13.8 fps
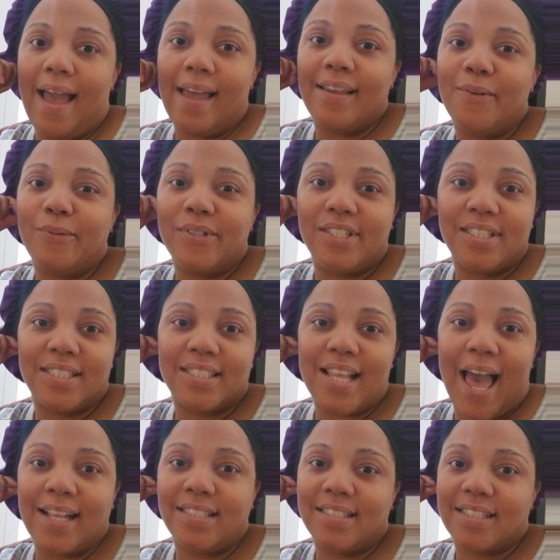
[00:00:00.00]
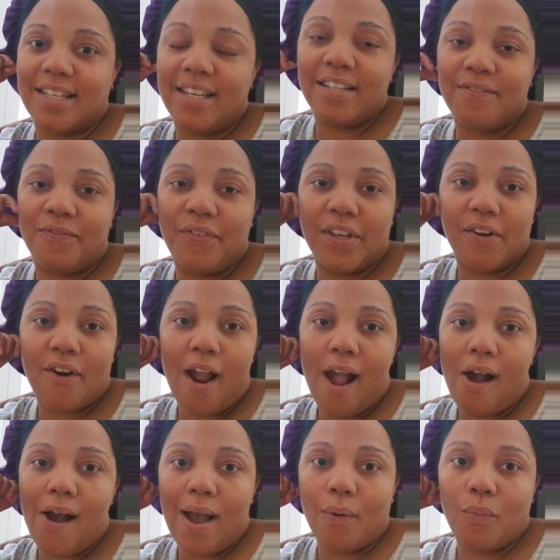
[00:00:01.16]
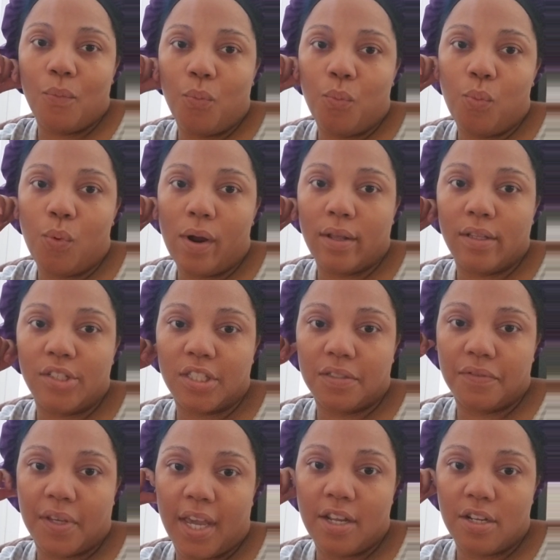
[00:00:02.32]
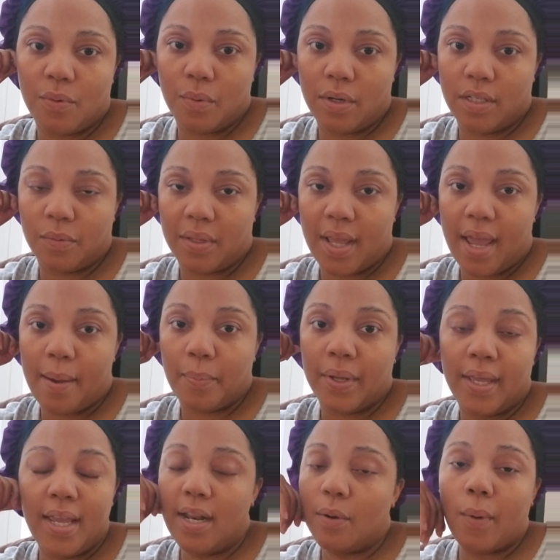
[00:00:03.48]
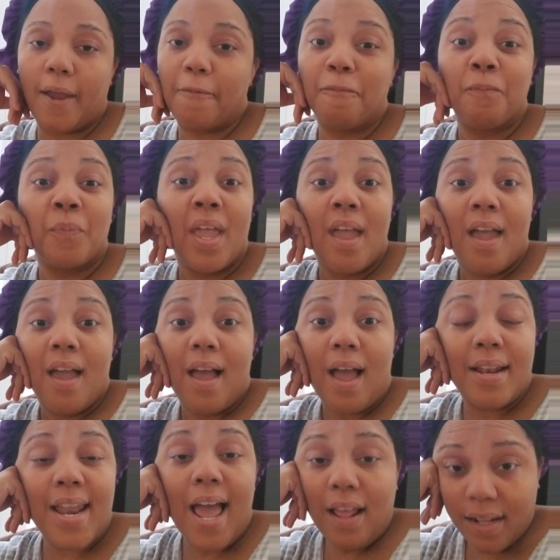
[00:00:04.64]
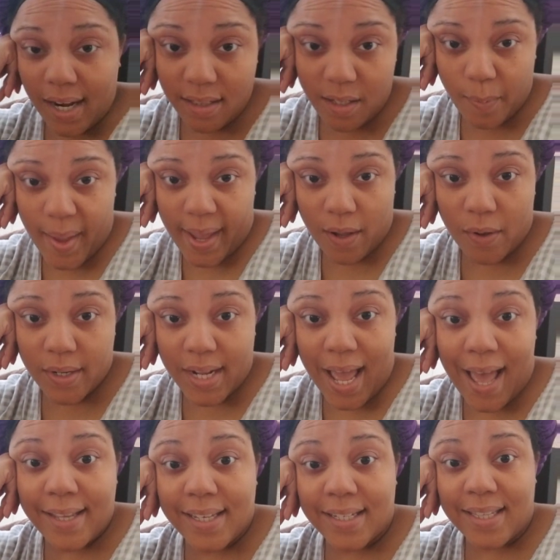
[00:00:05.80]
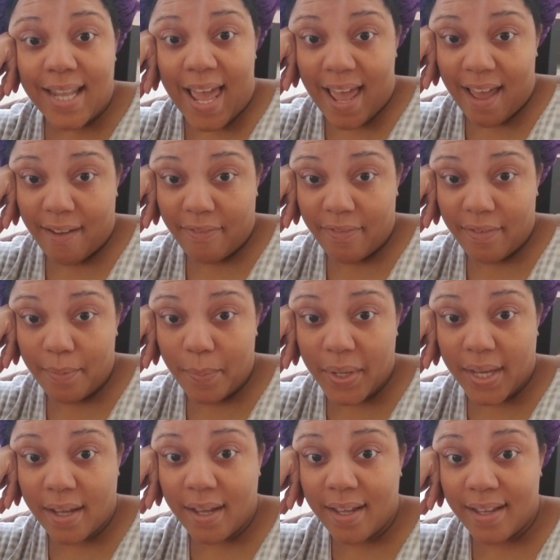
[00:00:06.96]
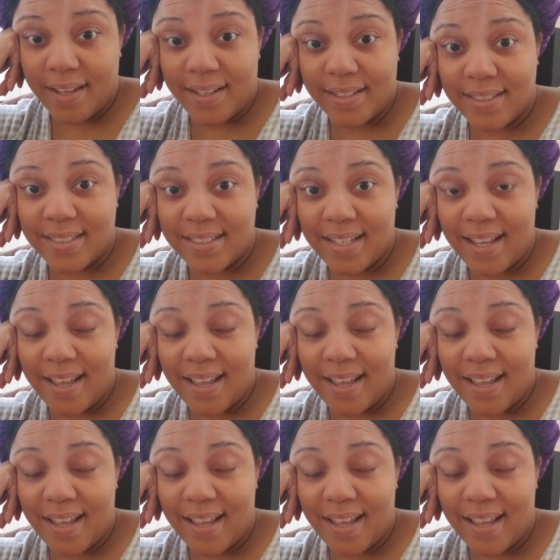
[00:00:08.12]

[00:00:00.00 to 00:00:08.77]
it was I just couldn't figure out where the justification was with that. But anyway, now that I look back on it, I can laugh because